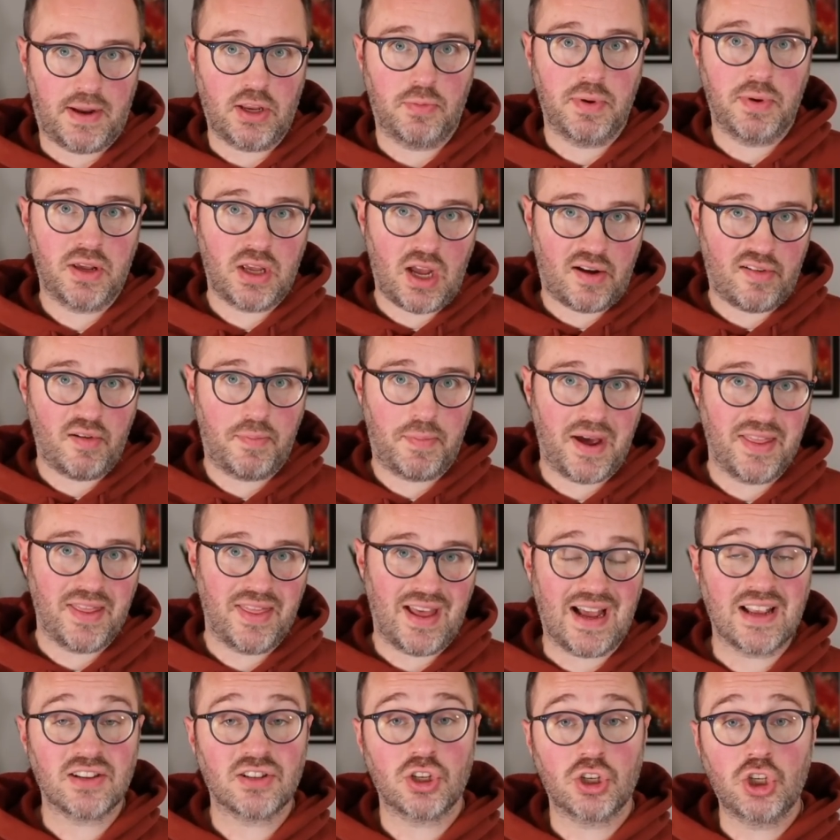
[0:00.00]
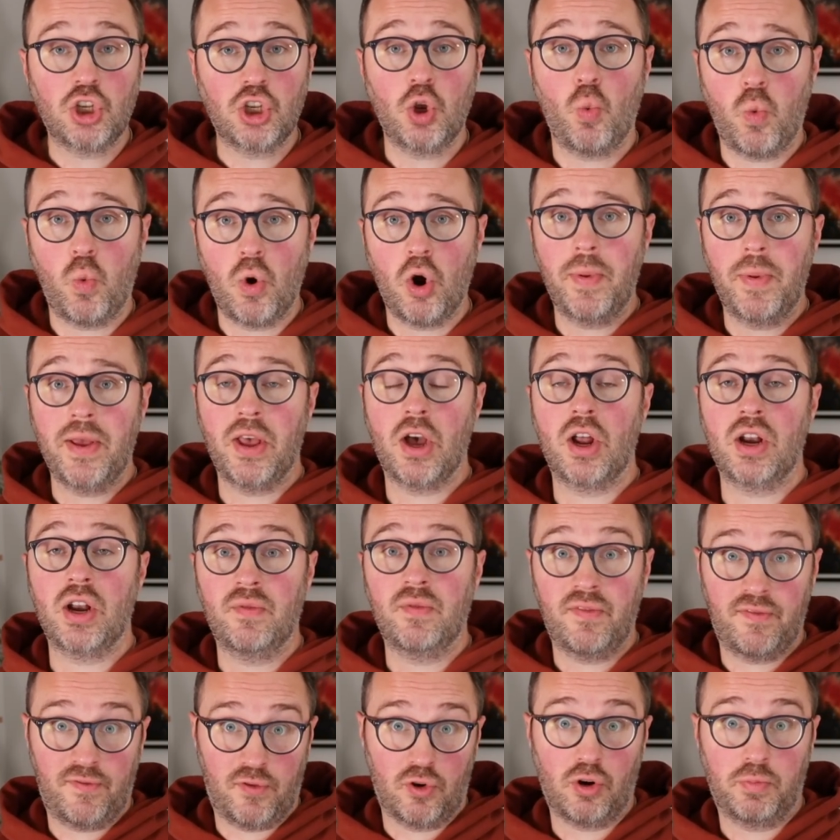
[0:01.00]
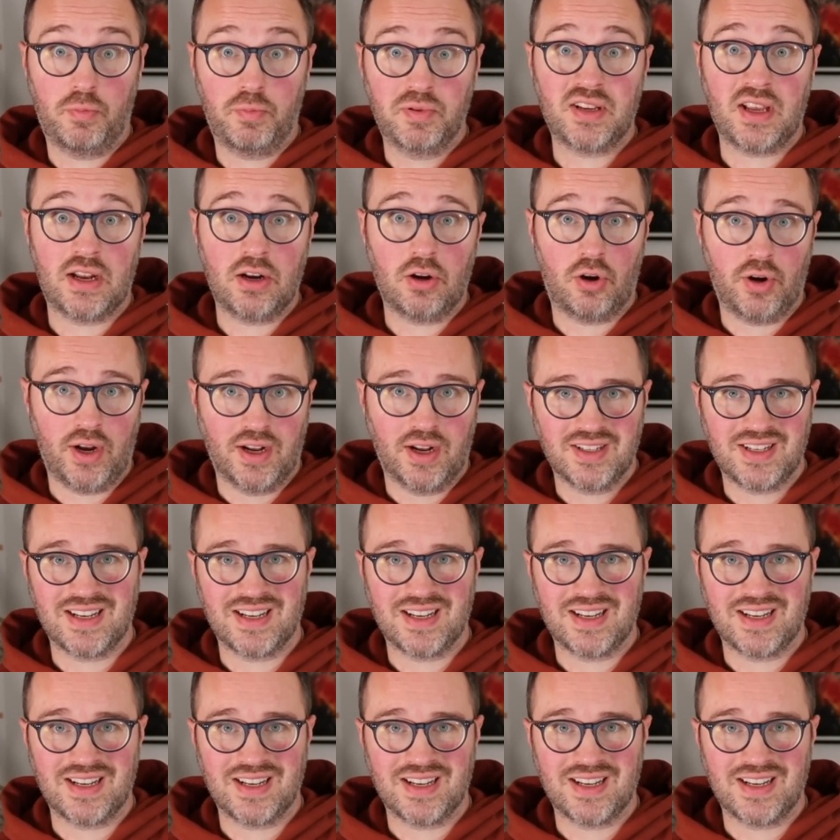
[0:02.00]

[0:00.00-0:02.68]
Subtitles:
You'll be covered by that. So you will be earning 4% on it.